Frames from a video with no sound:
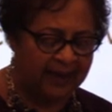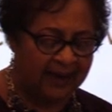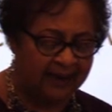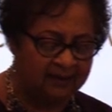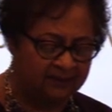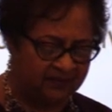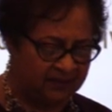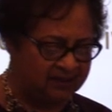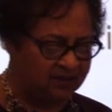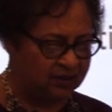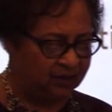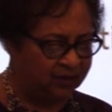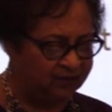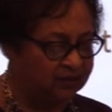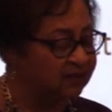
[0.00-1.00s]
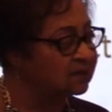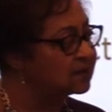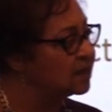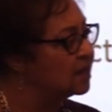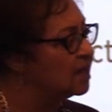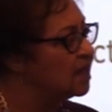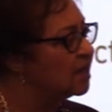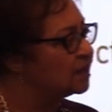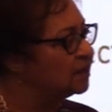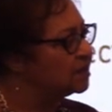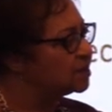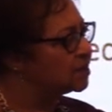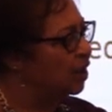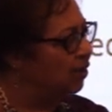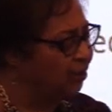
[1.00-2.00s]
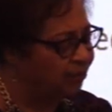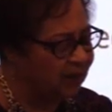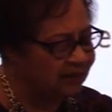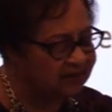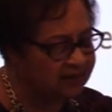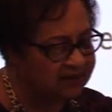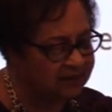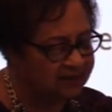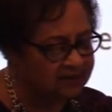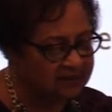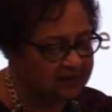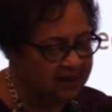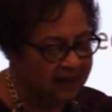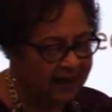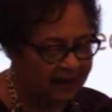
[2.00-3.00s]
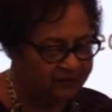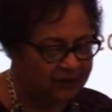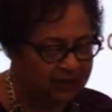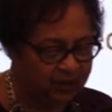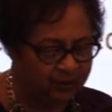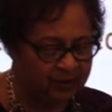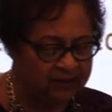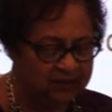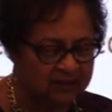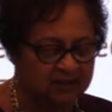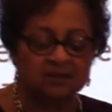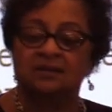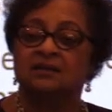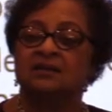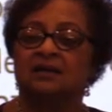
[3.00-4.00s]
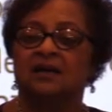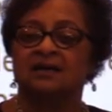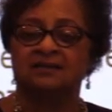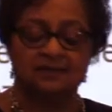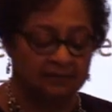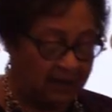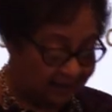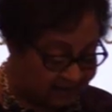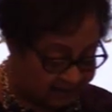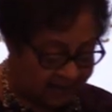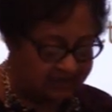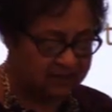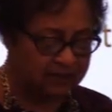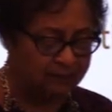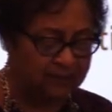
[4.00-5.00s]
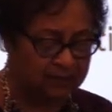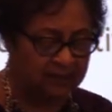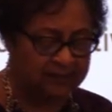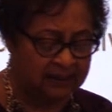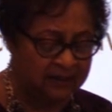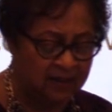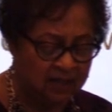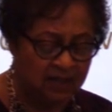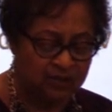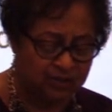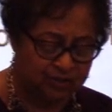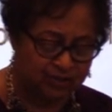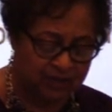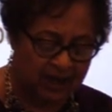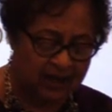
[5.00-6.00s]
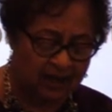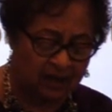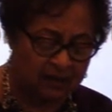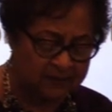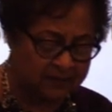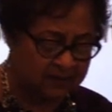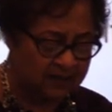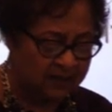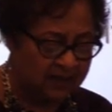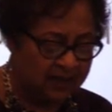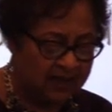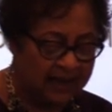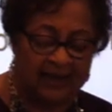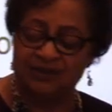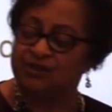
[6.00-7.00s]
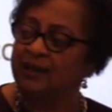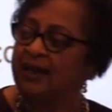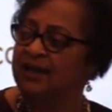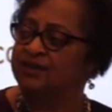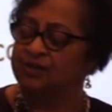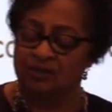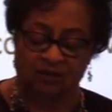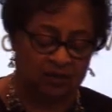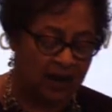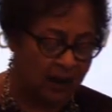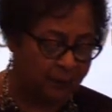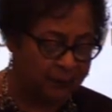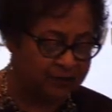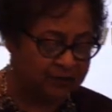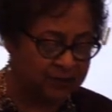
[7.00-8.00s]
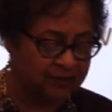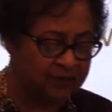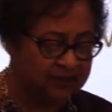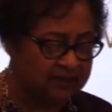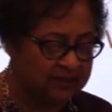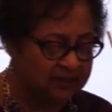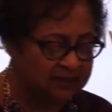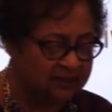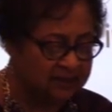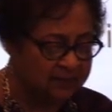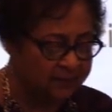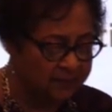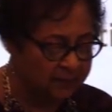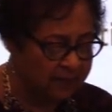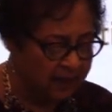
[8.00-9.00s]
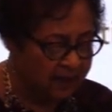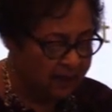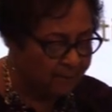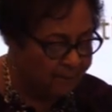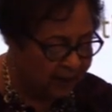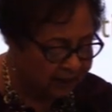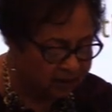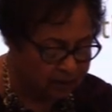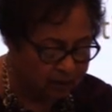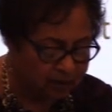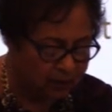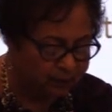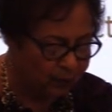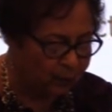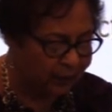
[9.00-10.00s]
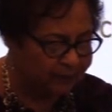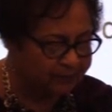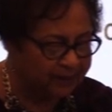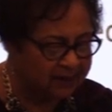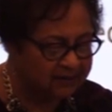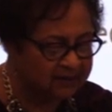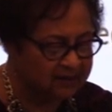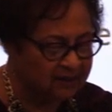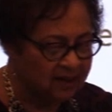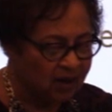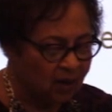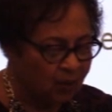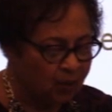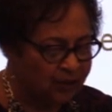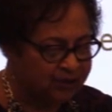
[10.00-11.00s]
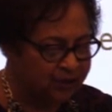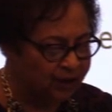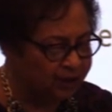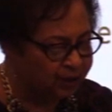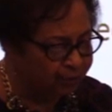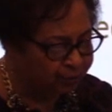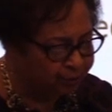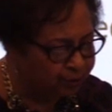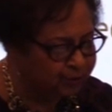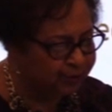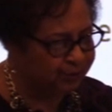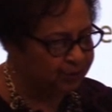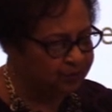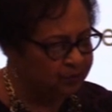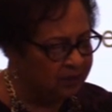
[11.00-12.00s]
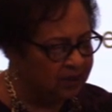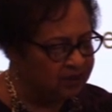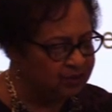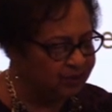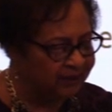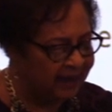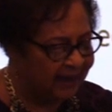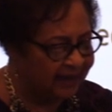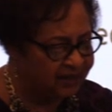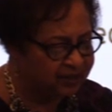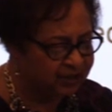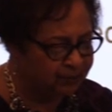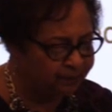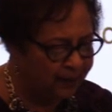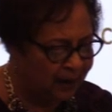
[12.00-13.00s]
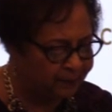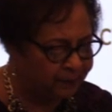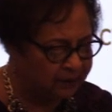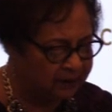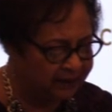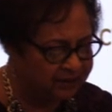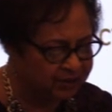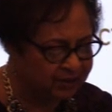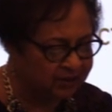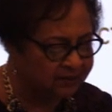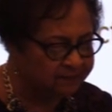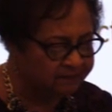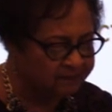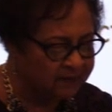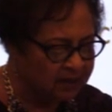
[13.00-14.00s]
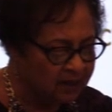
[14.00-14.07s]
we added this service, DeSoto residents have increased accessibility to jobs, educational opportunities, medical appointments, which are crucial to an aging population,